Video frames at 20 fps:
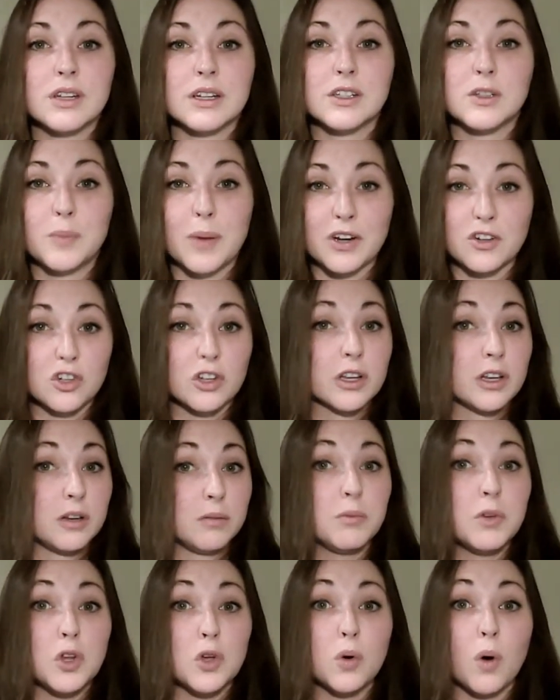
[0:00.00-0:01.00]
especially
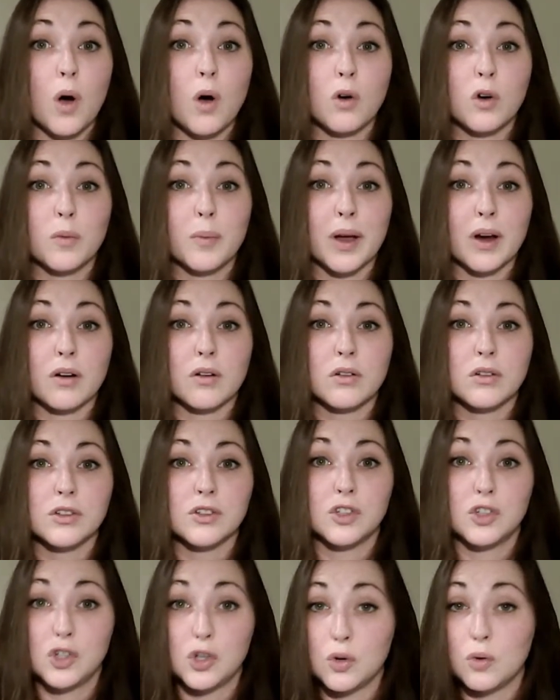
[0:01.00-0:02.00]
new oak
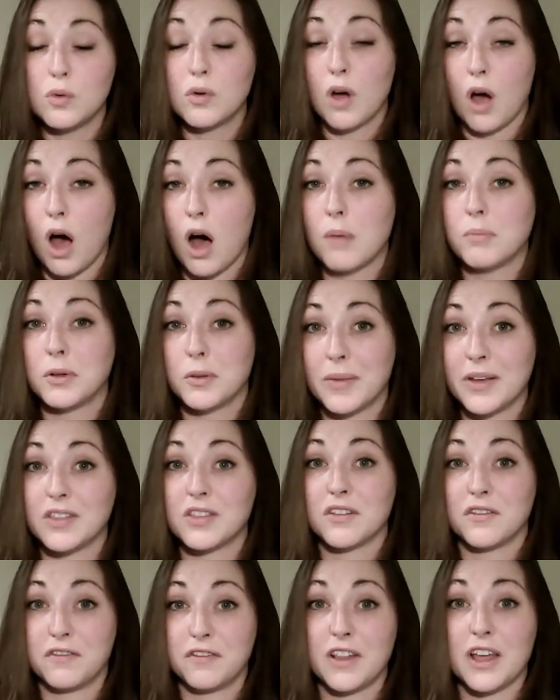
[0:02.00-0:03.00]
barrels, do complement
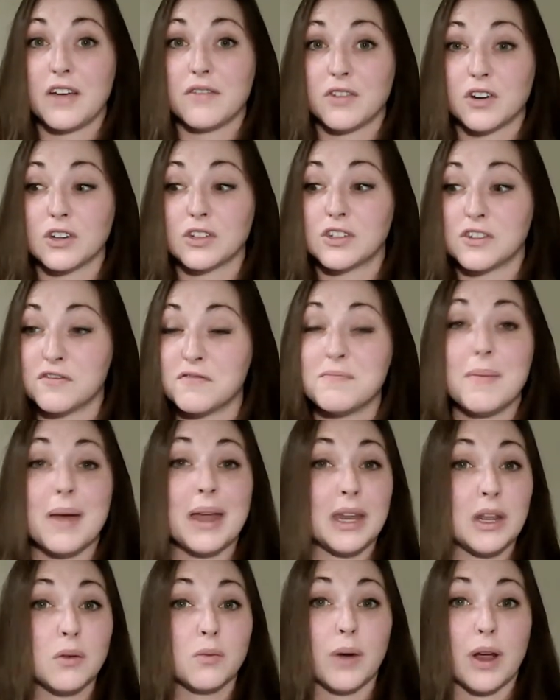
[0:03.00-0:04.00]
the flavors of
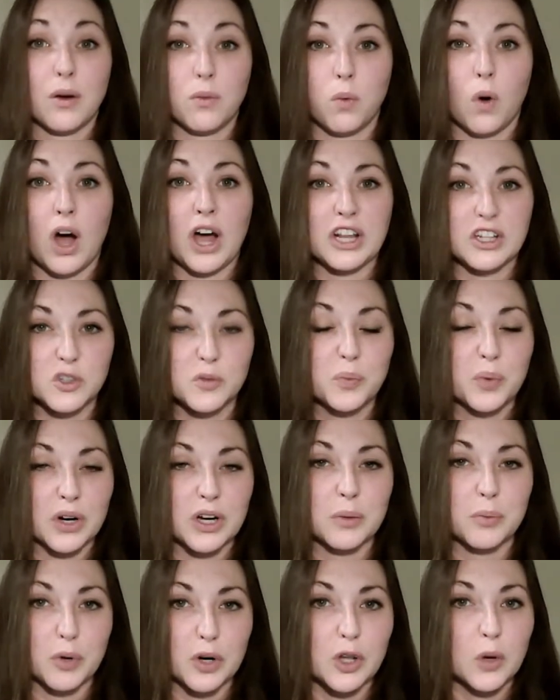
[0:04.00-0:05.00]
many red wines
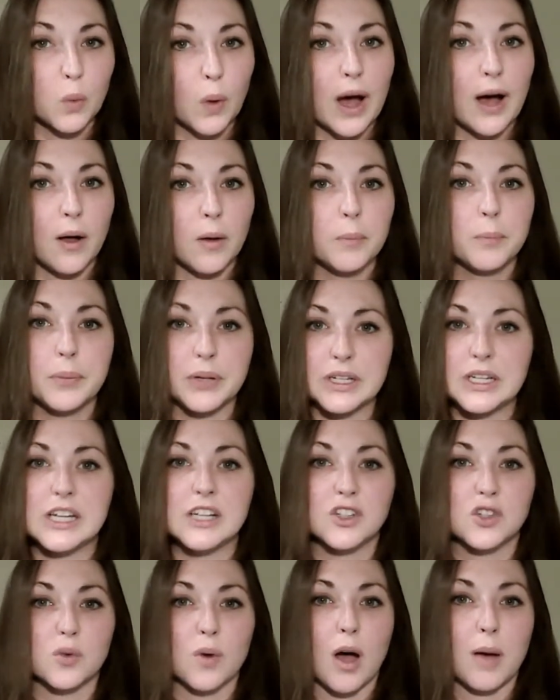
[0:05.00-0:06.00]
pretty well.
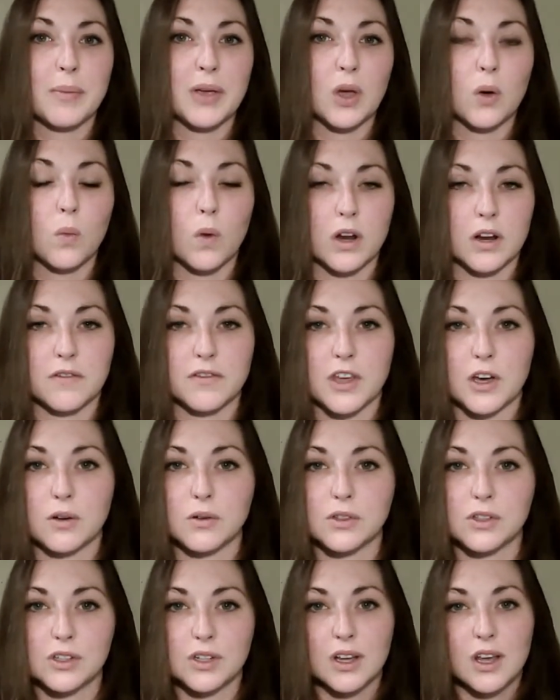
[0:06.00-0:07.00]
Petite Sirah being one of
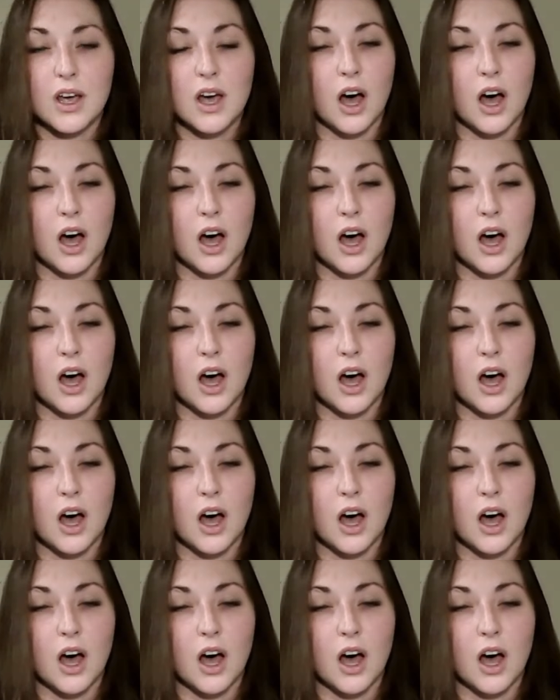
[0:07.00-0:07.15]
those.